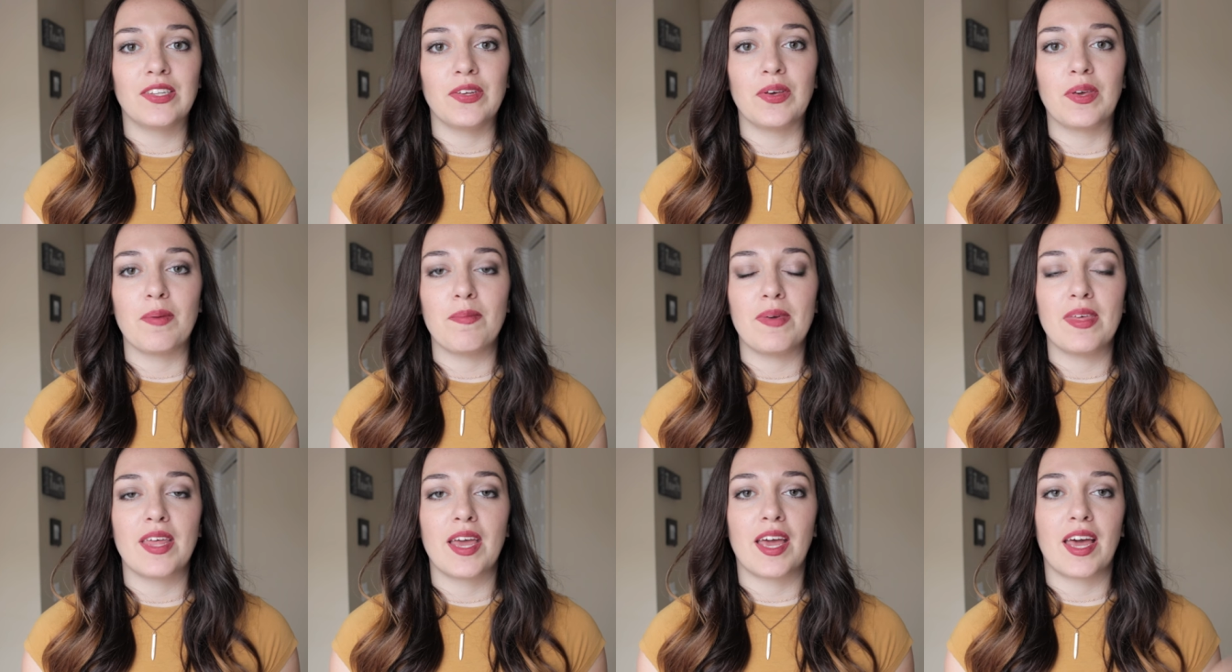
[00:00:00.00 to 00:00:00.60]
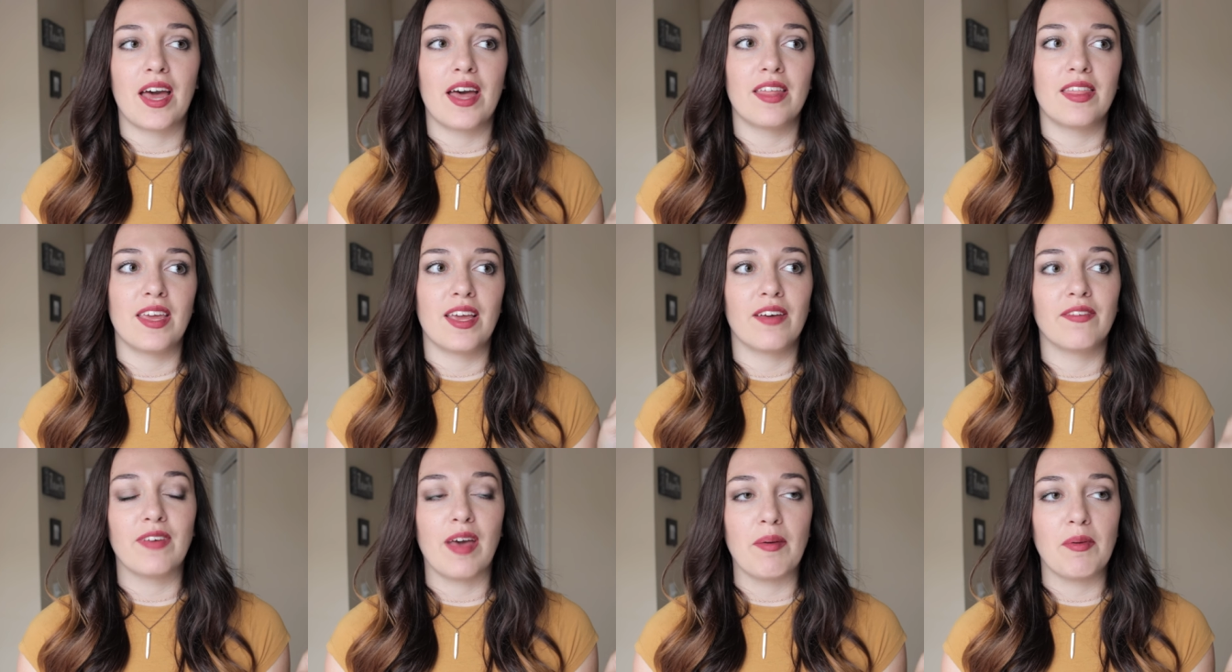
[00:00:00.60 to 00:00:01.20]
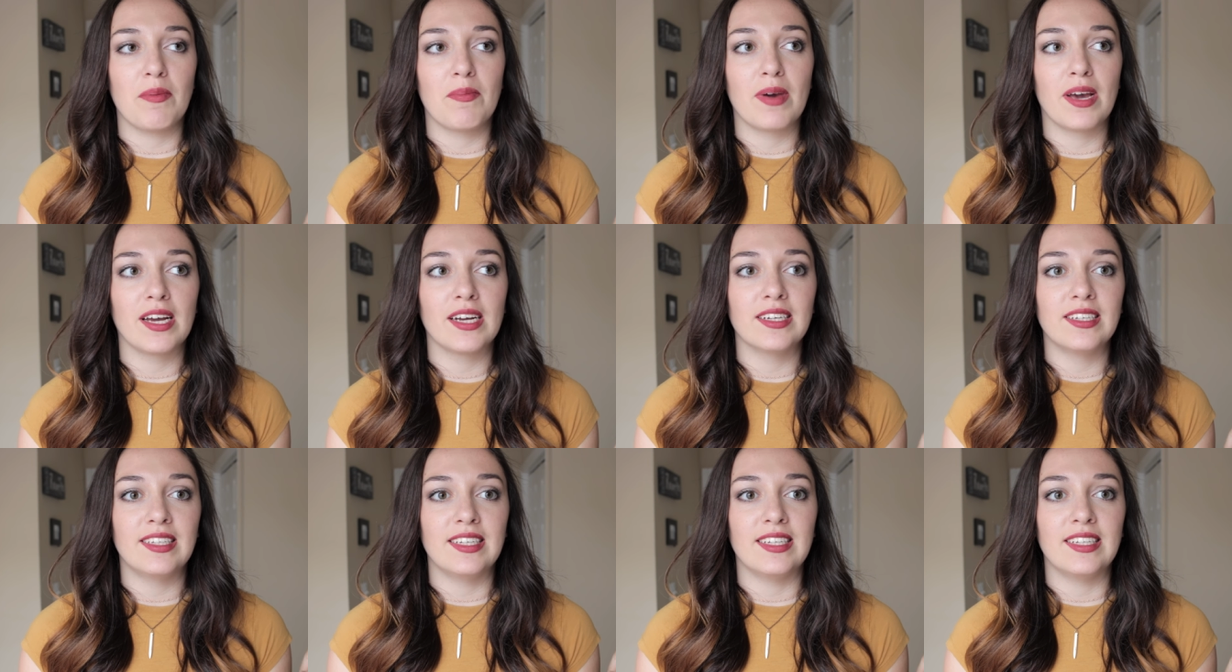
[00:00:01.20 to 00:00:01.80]
So it can be like a thing of gummy
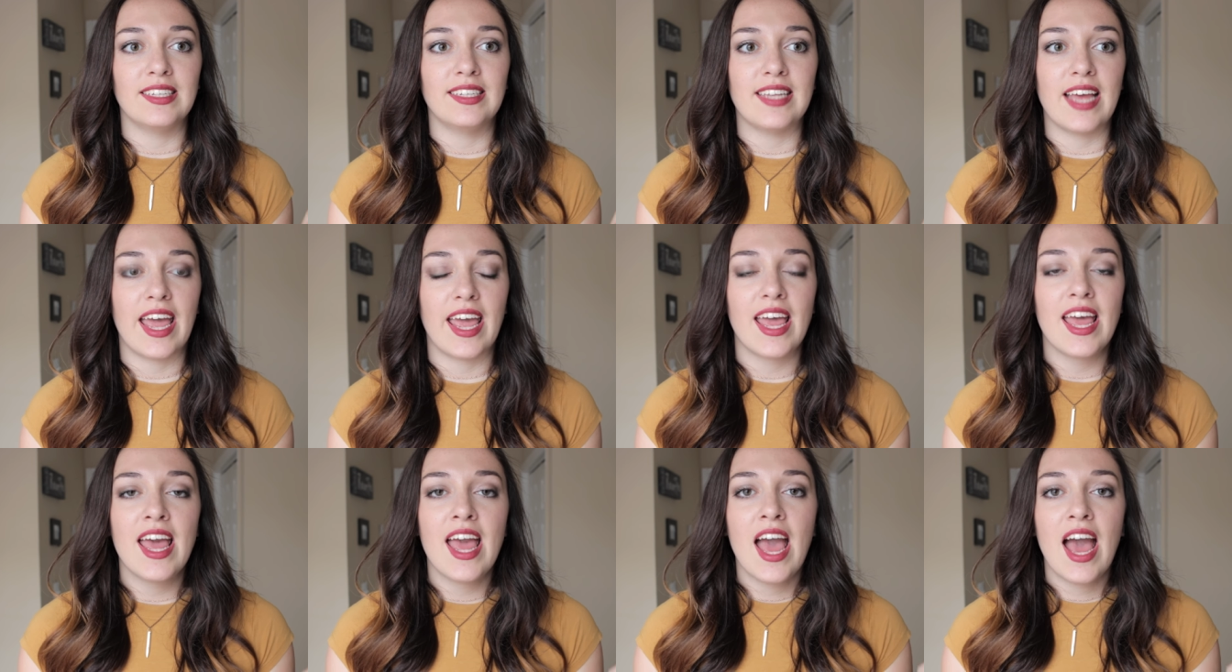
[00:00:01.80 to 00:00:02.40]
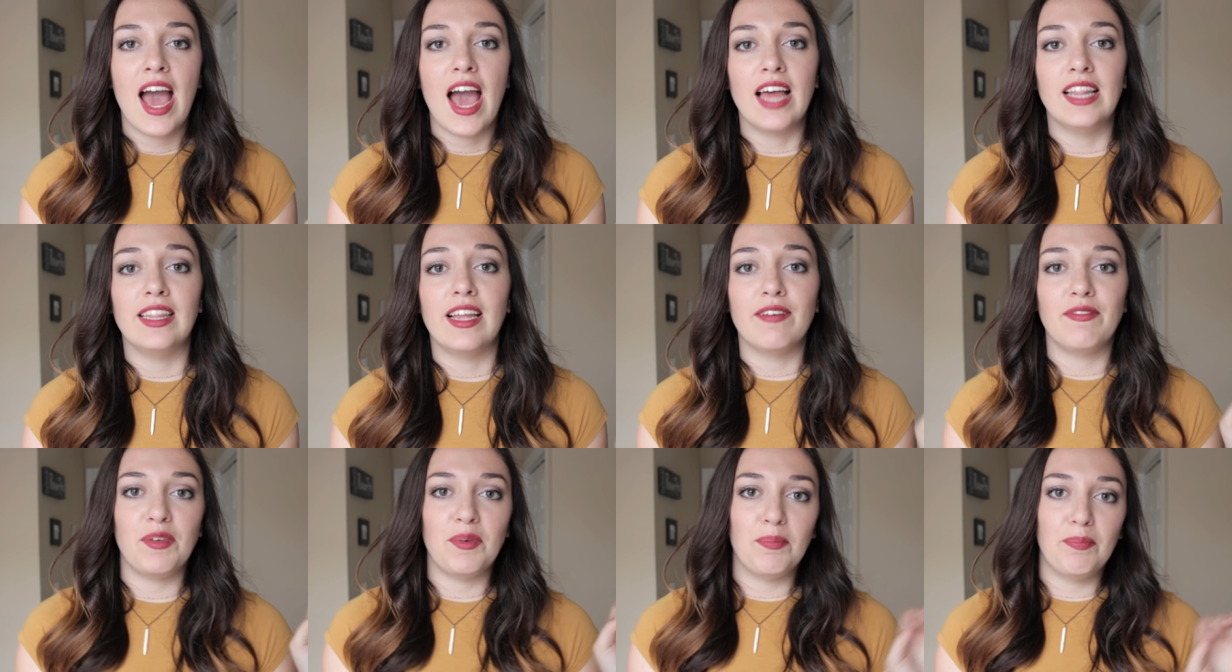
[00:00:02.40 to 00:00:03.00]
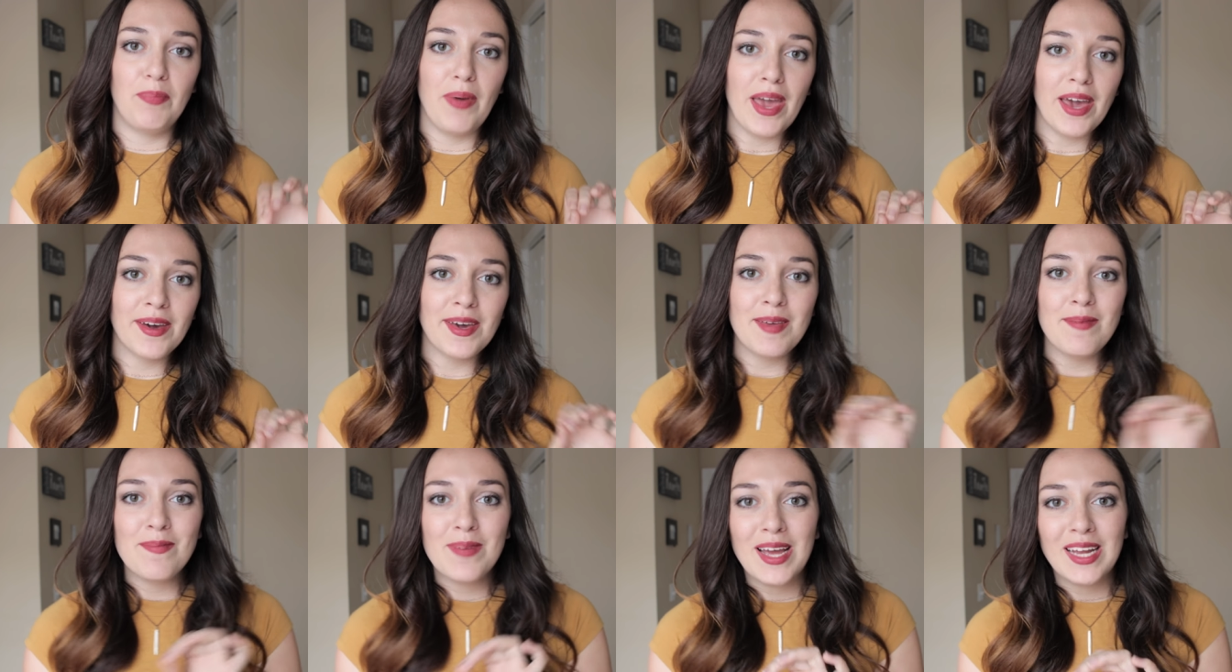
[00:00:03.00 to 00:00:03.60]
bears that say, I love you
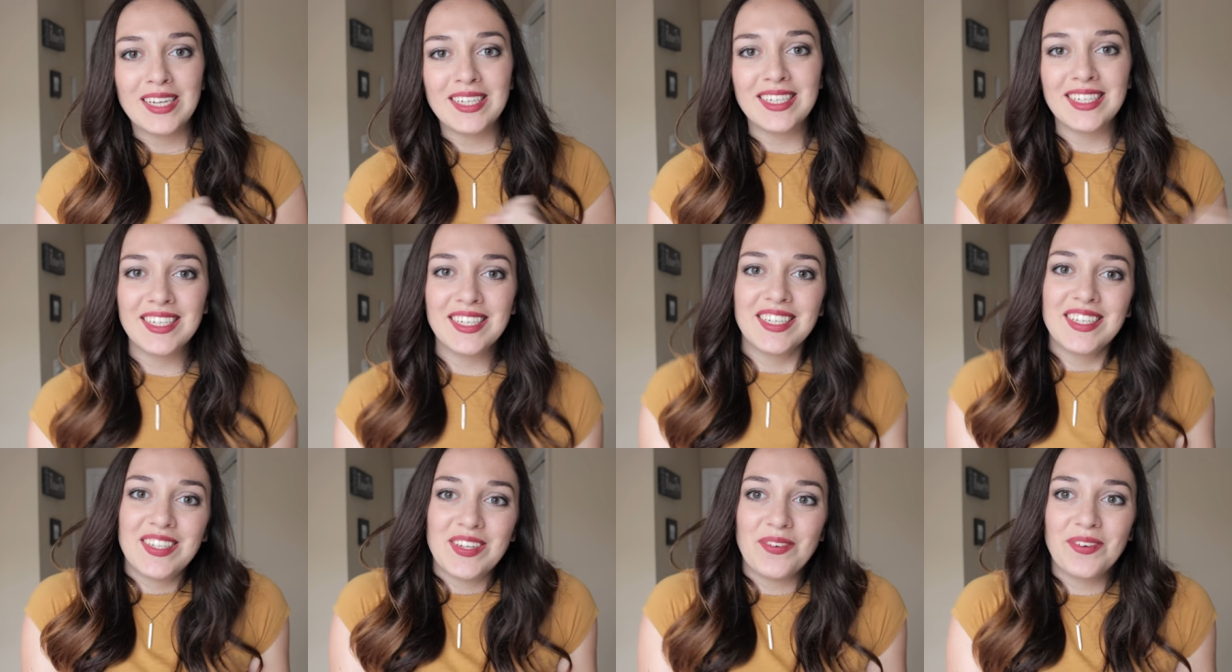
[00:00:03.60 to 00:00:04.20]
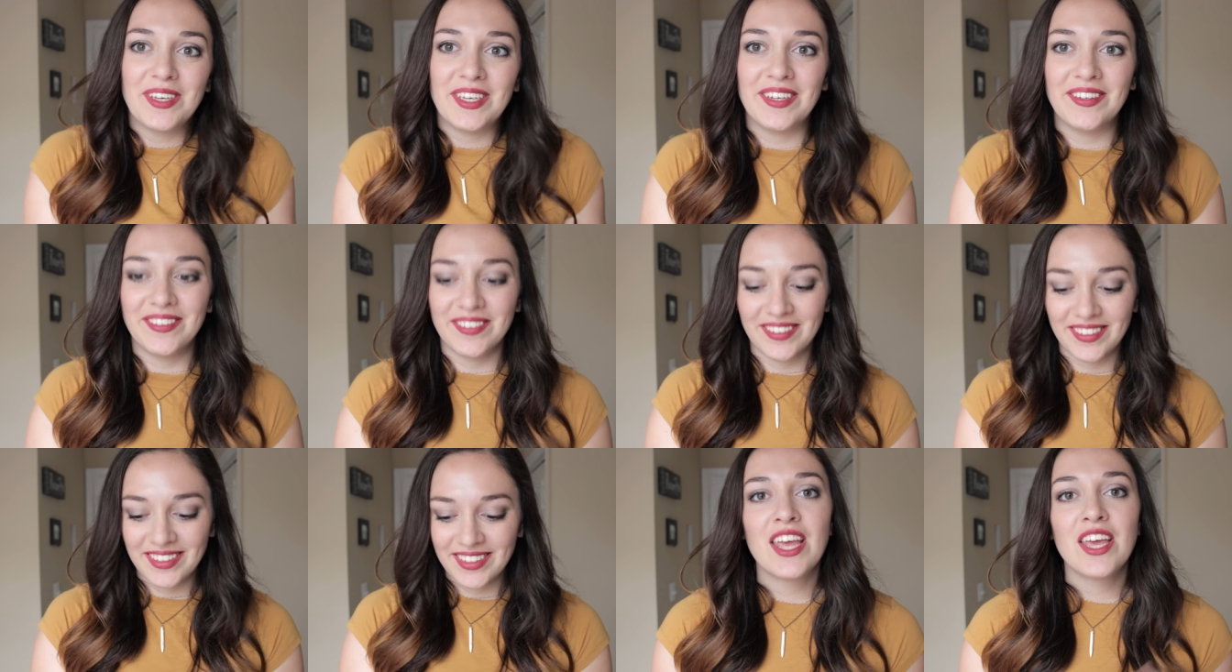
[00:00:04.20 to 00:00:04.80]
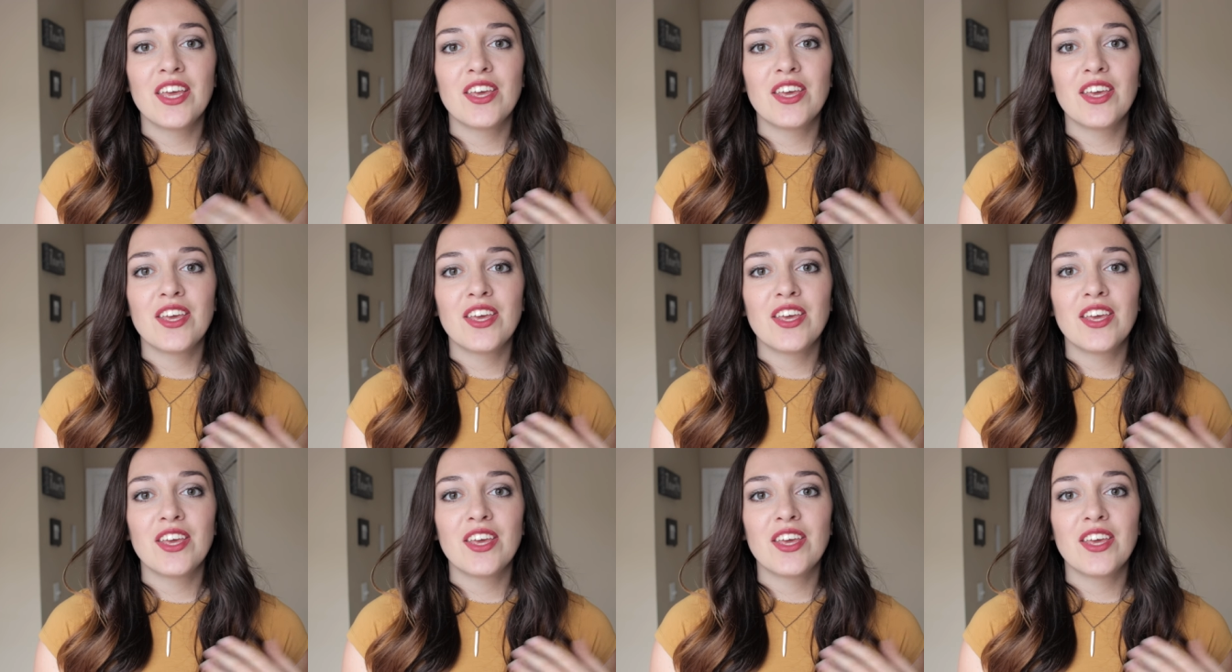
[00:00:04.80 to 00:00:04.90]
very much. So cute.